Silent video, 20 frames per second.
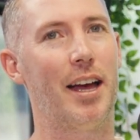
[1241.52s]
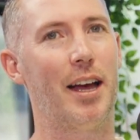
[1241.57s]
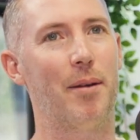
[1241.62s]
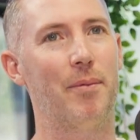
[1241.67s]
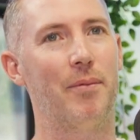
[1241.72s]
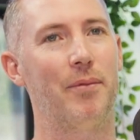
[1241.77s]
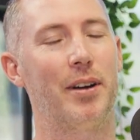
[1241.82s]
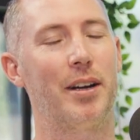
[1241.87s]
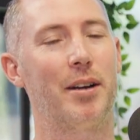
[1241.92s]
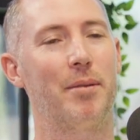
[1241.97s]

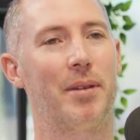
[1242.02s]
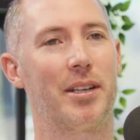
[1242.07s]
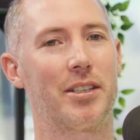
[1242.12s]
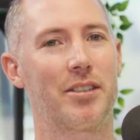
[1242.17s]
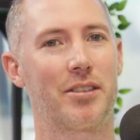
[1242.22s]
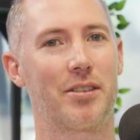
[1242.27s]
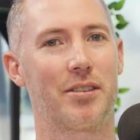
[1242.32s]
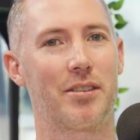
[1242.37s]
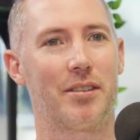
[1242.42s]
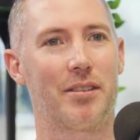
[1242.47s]
Very much
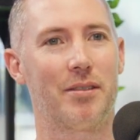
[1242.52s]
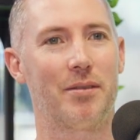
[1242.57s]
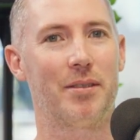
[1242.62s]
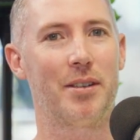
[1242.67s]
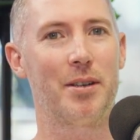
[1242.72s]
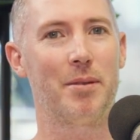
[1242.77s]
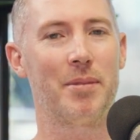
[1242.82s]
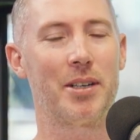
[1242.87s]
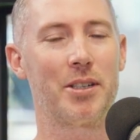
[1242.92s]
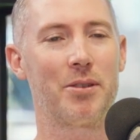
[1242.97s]

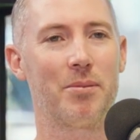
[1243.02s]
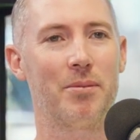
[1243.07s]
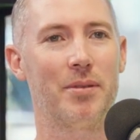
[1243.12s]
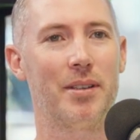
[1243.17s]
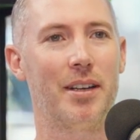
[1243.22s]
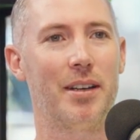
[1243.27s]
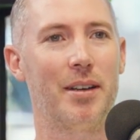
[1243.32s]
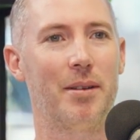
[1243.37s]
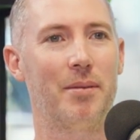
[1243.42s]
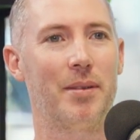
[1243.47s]

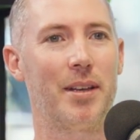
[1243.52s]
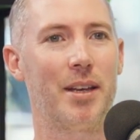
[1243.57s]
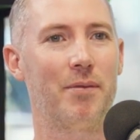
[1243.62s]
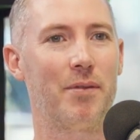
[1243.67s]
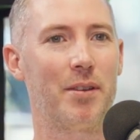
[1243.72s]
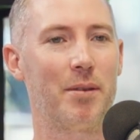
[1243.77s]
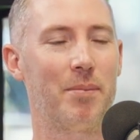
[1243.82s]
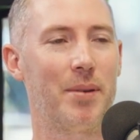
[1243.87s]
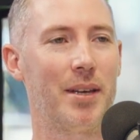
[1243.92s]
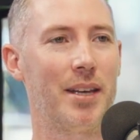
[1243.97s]

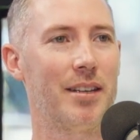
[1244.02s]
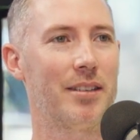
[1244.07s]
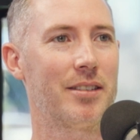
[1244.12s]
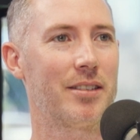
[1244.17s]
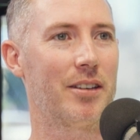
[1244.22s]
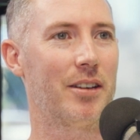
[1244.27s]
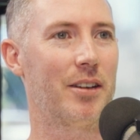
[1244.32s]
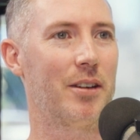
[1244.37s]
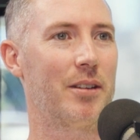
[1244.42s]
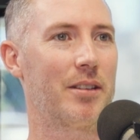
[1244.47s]
MVP,
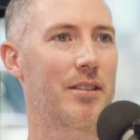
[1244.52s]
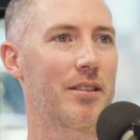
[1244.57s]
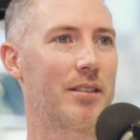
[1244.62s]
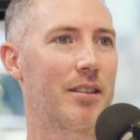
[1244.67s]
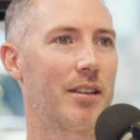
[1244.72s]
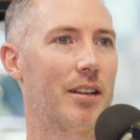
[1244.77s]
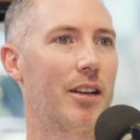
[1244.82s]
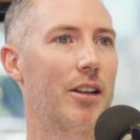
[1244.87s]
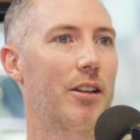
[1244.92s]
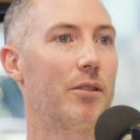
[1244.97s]
so it's
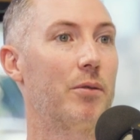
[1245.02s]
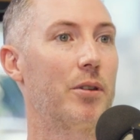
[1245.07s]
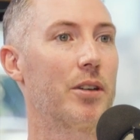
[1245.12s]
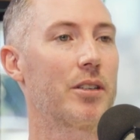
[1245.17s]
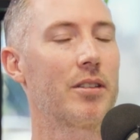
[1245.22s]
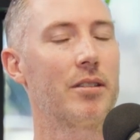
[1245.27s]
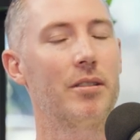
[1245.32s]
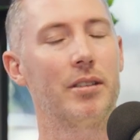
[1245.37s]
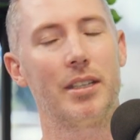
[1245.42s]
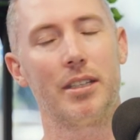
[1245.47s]
a lot of work
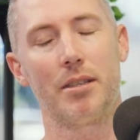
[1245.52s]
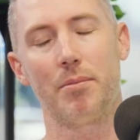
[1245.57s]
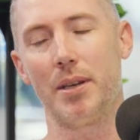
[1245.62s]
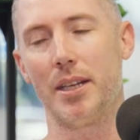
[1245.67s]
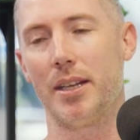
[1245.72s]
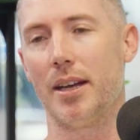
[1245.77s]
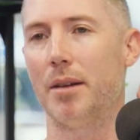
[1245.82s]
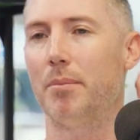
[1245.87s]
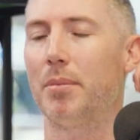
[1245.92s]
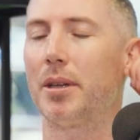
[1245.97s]
still needs to be
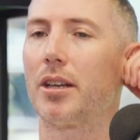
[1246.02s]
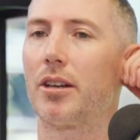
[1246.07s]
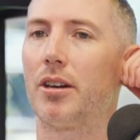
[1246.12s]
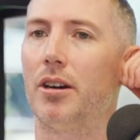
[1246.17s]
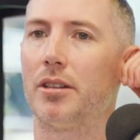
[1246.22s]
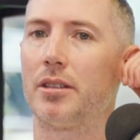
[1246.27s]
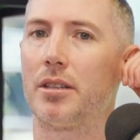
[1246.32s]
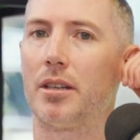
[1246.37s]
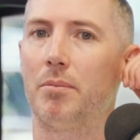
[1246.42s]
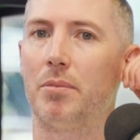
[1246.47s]
done, but the
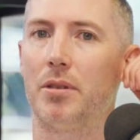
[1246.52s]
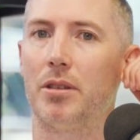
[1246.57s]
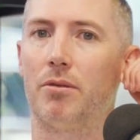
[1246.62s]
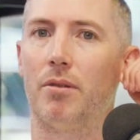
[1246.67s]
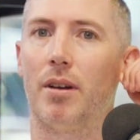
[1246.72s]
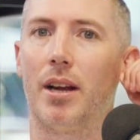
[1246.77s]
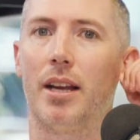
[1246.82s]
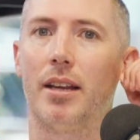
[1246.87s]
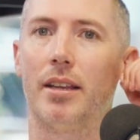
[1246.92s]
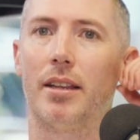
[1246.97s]
concept is
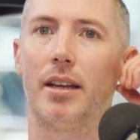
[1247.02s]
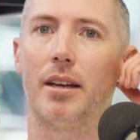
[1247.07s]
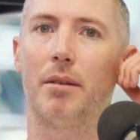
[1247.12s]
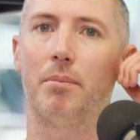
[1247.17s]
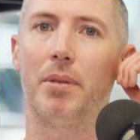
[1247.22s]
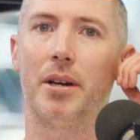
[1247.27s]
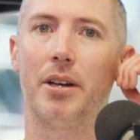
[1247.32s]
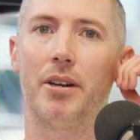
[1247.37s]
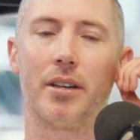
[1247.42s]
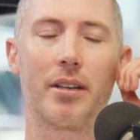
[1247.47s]
really that a
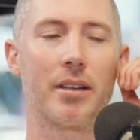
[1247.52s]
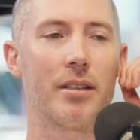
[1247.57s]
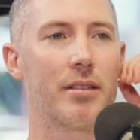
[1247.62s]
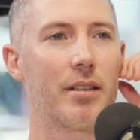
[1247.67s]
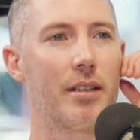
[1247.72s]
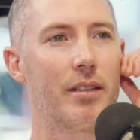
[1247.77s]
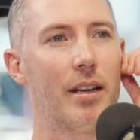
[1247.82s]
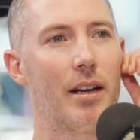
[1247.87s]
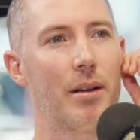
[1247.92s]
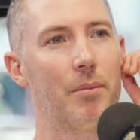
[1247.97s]
parent can
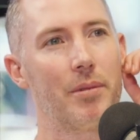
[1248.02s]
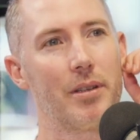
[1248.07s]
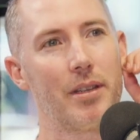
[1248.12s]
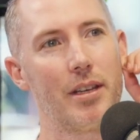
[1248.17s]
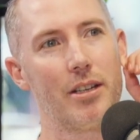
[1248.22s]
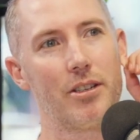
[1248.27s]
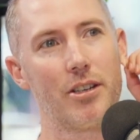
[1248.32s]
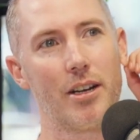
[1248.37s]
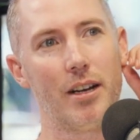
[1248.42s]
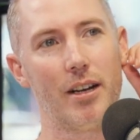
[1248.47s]
sit down with
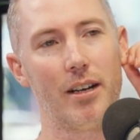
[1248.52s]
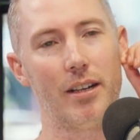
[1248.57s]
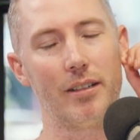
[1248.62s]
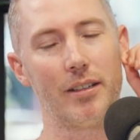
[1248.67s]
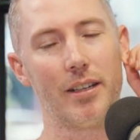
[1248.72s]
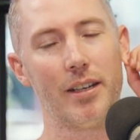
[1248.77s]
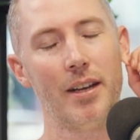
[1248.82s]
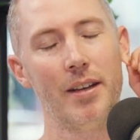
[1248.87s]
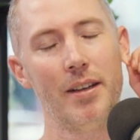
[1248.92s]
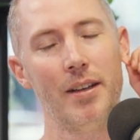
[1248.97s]
their child,
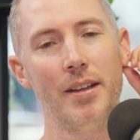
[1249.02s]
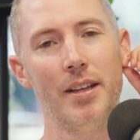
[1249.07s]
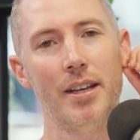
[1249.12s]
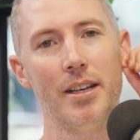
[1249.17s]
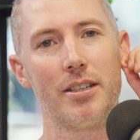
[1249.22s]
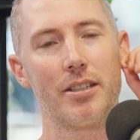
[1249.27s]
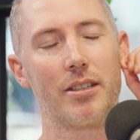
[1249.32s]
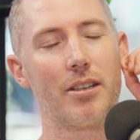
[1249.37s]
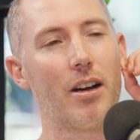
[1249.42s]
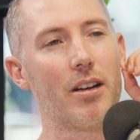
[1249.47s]

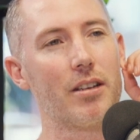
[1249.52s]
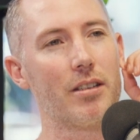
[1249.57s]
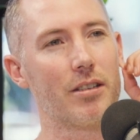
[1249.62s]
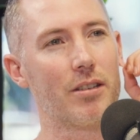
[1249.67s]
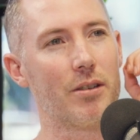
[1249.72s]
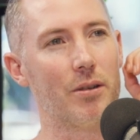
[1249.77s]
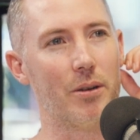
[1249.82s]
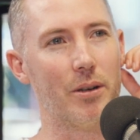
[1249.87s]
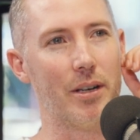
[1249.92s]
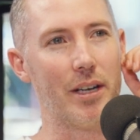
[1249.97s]
start a
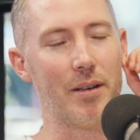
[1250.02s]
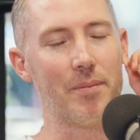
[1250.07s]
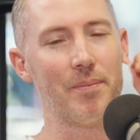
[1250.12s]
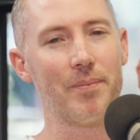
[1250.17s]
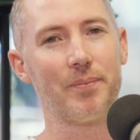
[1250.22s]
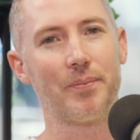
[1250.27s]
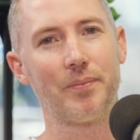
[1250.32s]
story,